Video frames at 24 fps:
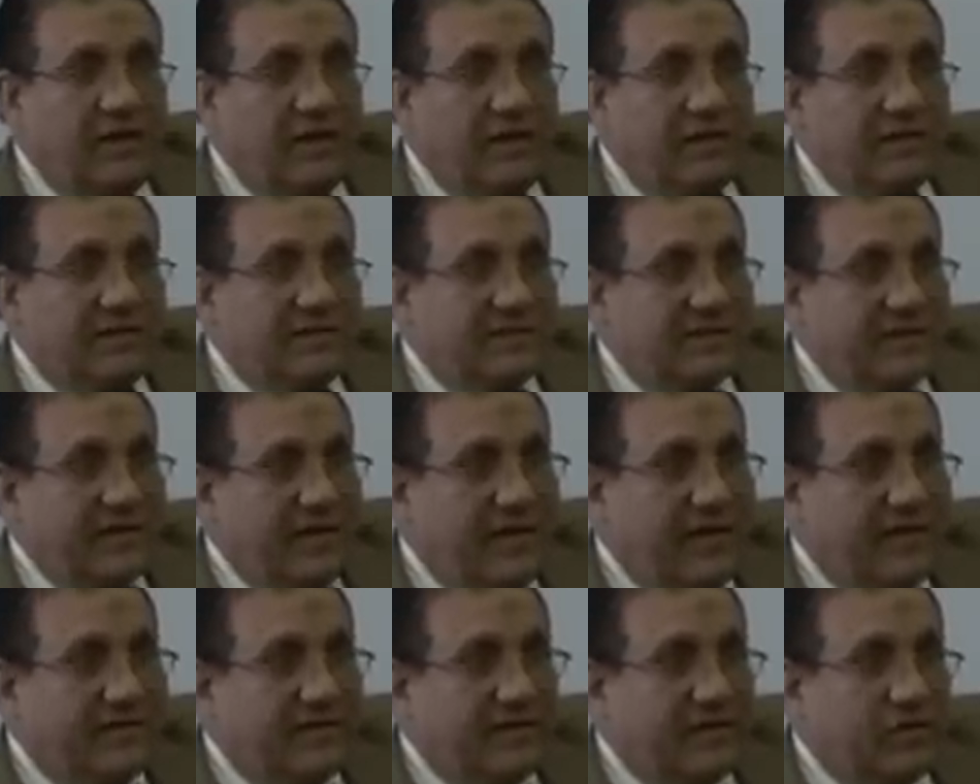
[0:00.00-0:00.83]
is
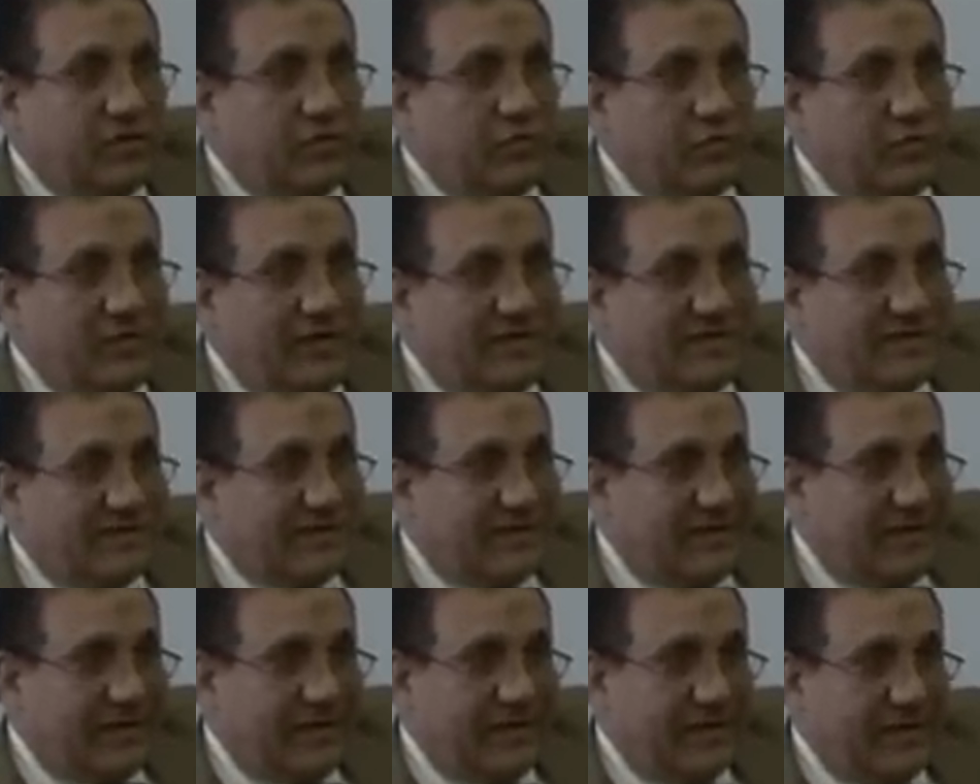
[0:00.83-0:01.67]
related to
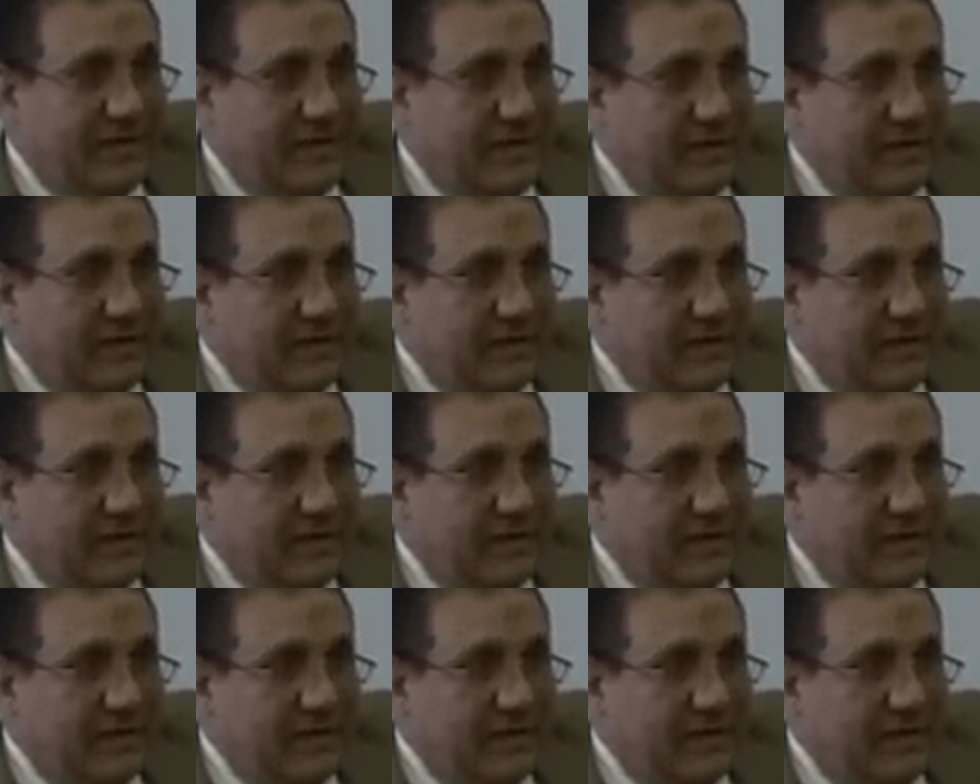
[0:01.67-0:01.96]
listening,